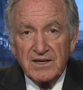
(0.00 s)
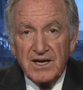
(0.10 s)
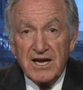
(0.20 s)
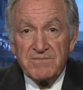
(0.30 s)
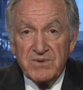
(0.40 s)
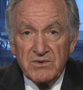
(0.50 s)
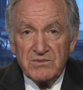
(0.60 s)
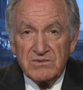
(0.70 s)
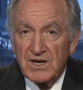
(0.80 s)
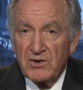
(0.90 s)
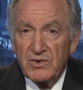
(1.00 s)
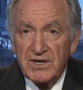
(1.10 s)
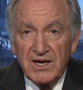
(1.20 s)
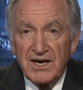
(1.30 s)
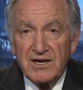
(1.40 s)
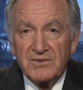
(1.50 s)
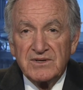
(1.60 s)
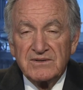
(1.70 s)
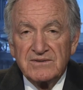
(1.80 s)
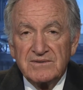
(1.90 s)
a boon not only to Iowa,
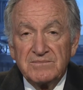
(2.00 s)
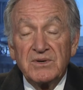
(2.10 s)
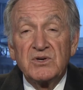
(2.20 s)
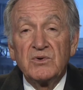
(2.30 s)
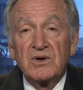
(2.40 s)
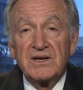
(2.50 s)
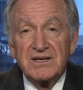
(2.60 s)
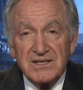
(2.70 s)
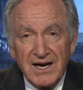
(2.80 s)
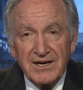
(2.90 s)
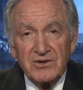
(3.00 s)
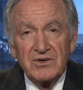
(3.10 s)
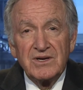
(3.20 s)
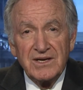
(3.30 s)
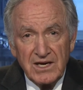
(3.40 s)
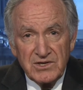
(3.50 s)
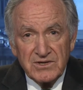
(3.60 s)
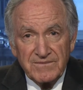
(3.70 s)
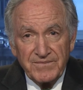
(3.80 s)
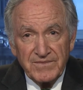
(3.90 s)
but to our entire nation.